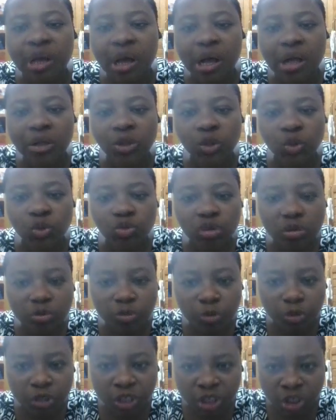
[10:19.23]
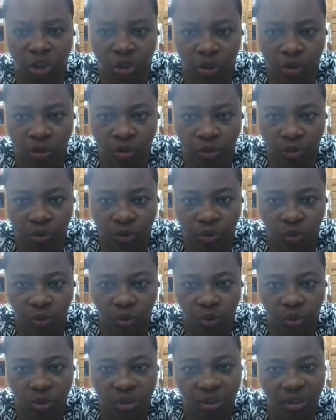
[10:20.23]
and swap position with
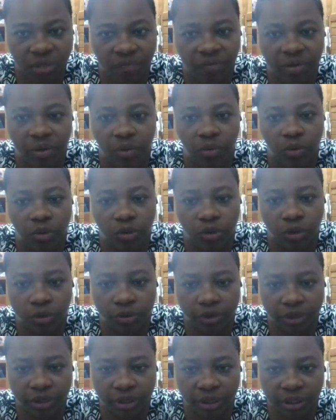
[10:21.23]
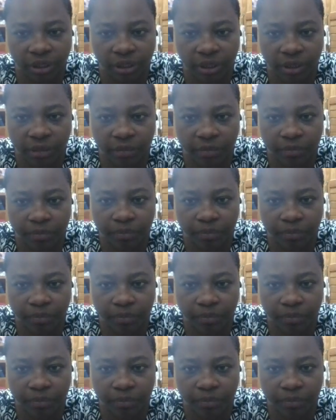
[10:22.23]
whatever was currently there.